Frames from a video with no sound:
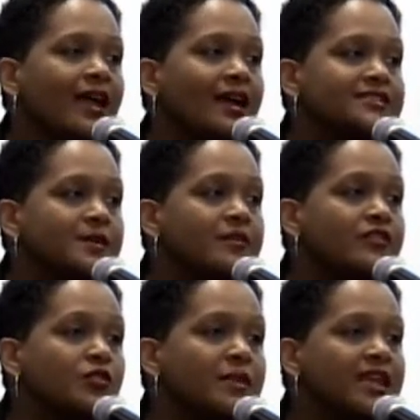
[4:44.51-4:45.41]
Some of
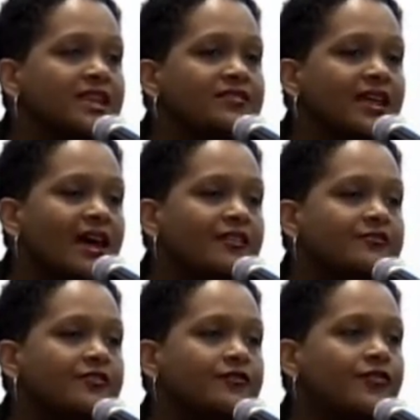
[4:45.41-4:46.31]
you may even
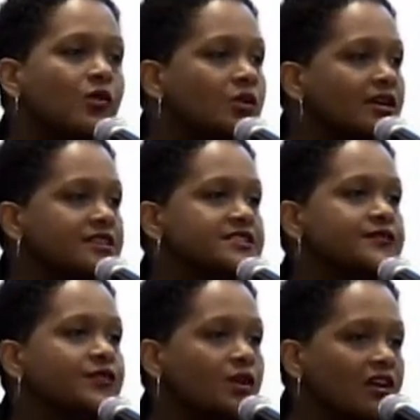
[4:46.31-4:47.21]
have folders
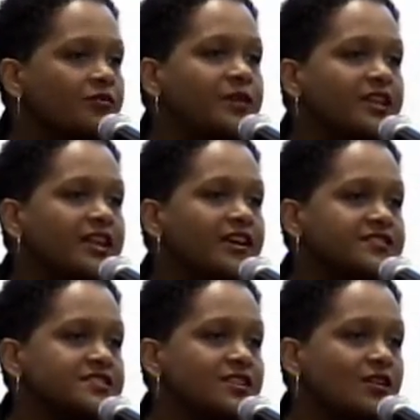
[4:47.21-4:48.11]
full of
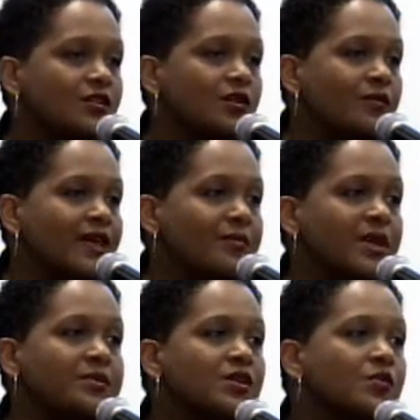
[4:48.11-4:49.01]
PDFs now, that
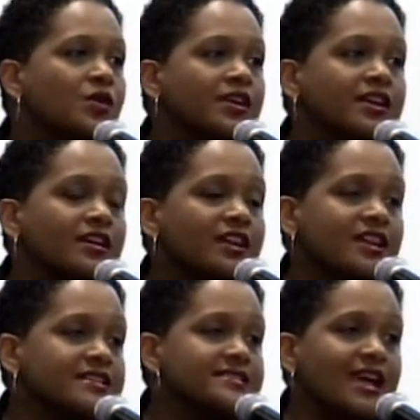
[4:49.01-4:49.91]
maybe you're working on an
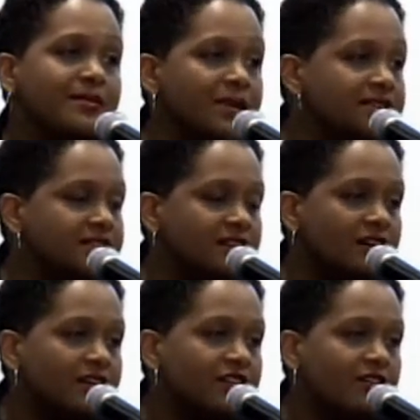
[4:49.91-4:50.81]
assignment in
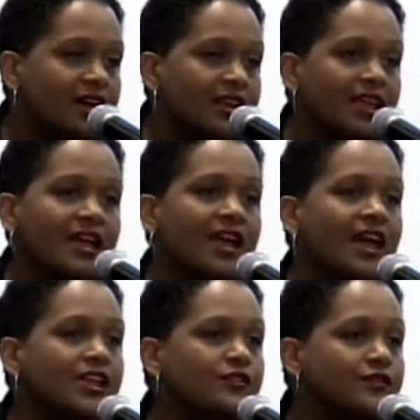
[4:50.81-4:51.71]
undergrad
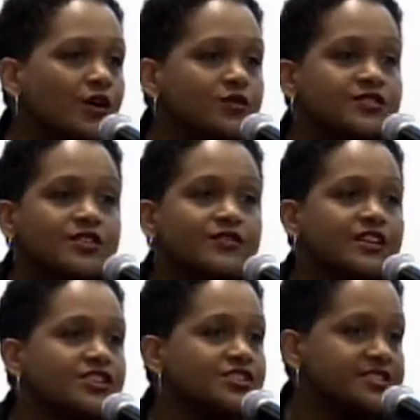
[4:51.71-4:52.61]
and you found stuff and
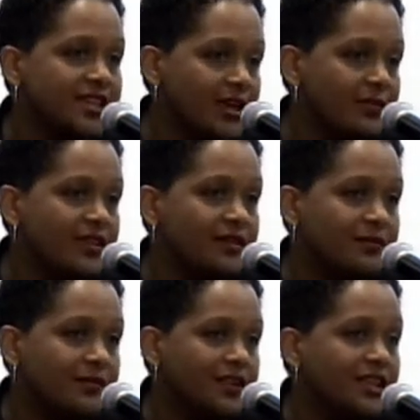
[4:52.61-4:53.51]
you just kept
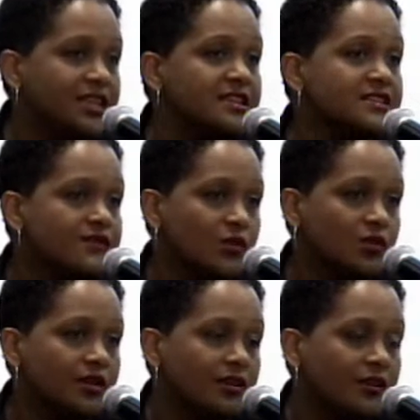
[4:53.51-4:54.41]
them in this
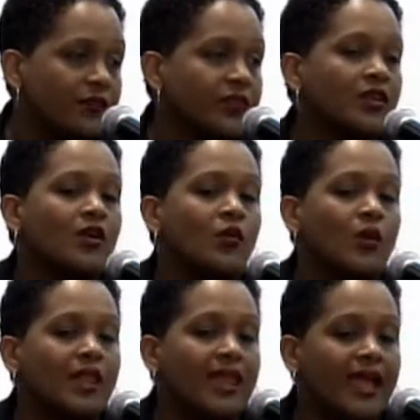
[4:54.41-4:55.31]
folder.
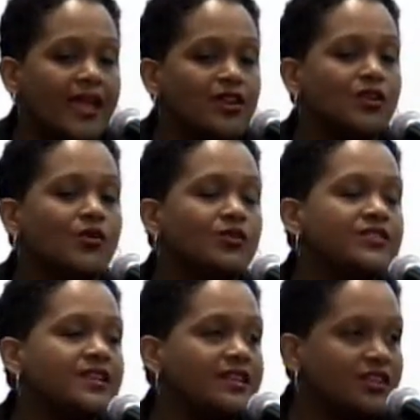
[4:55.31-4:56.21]
Well,
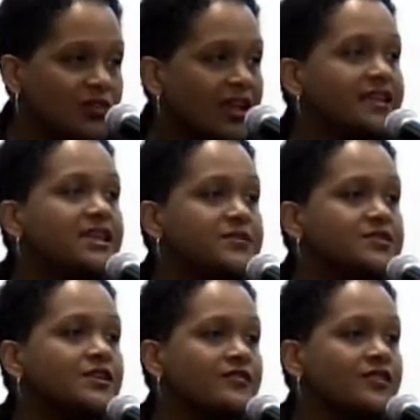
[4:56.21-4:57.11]
EndNote you can keep
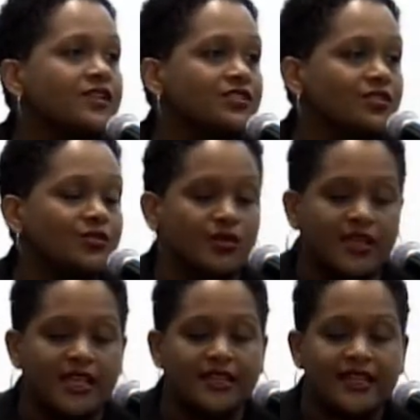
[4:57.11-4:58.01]
stuff there too.
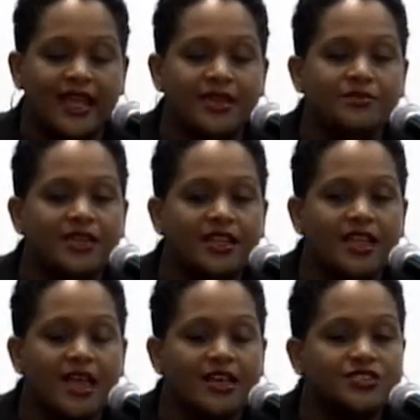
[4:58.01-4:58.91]
It can
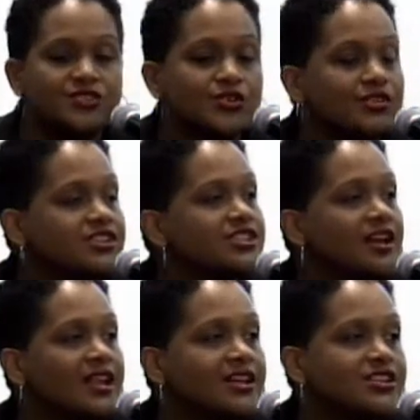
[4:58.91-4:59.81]
be a storage
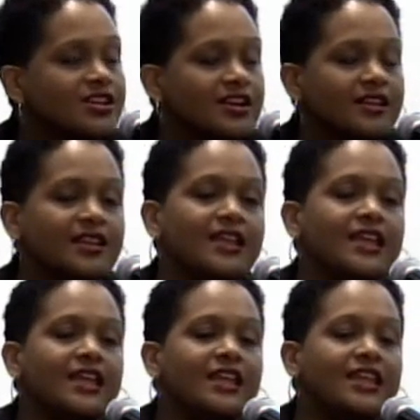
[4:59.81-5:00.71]
collection
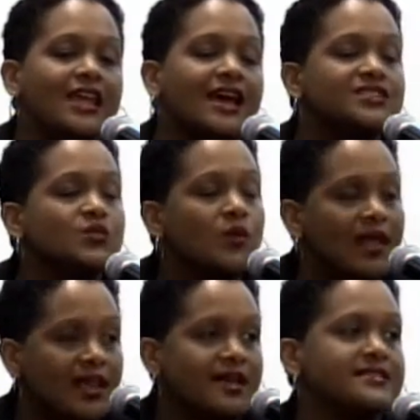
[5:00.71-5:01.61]
as
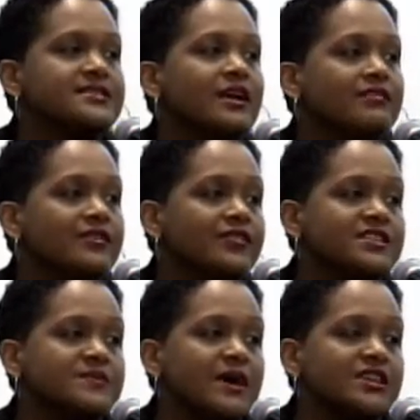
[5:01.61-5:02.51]
well as a
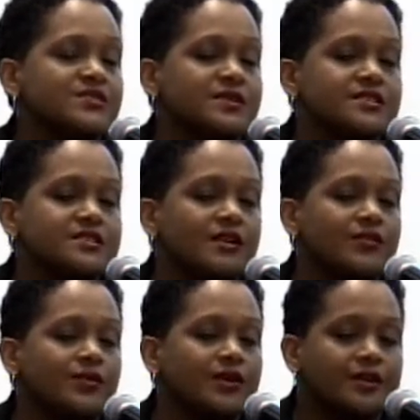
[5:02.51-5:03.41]
reference management
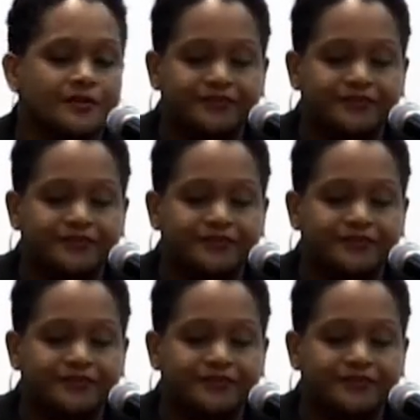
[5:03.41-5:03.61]
software.